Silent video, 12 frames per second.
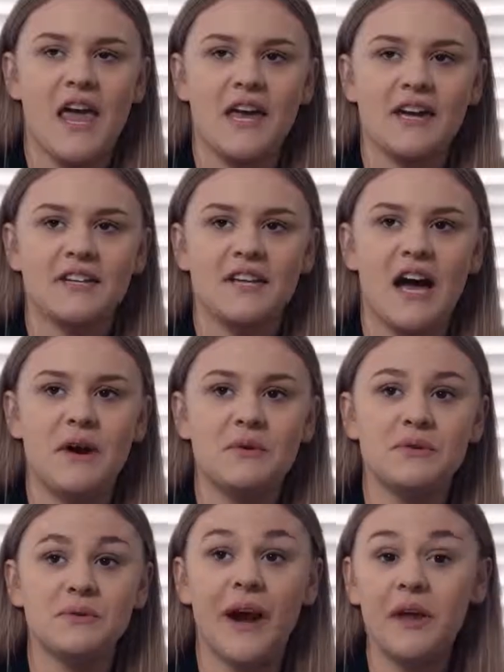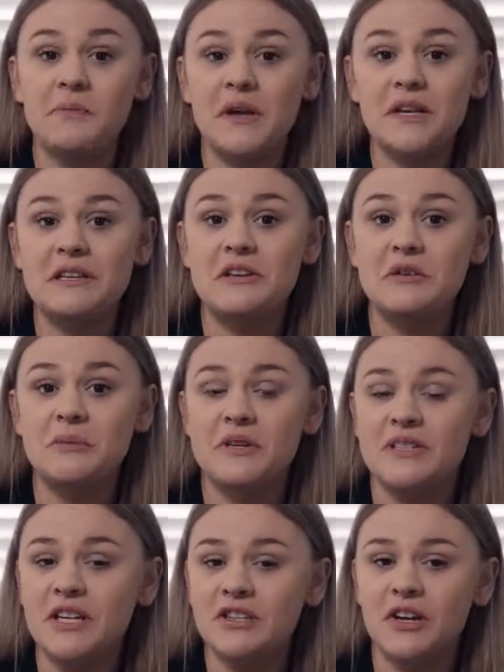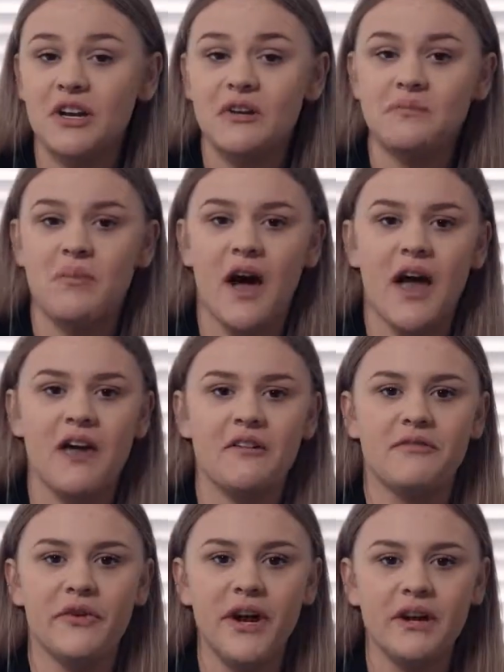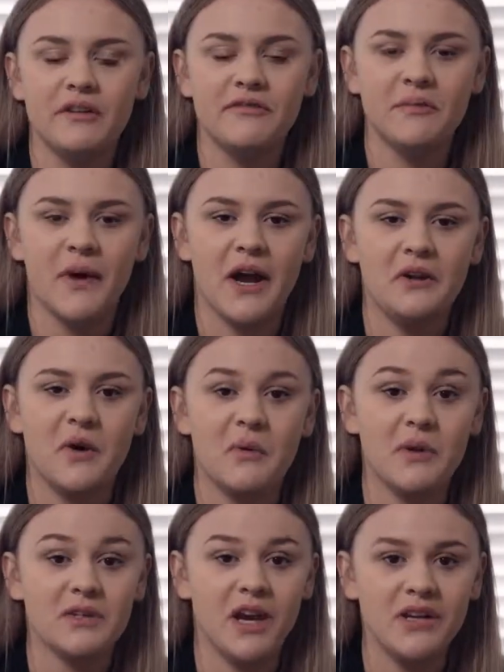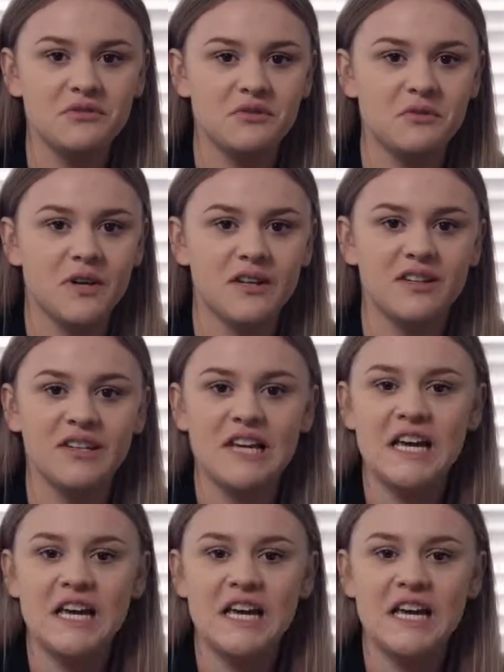and I was recommended to the position by a friend of mine who I went to high school with.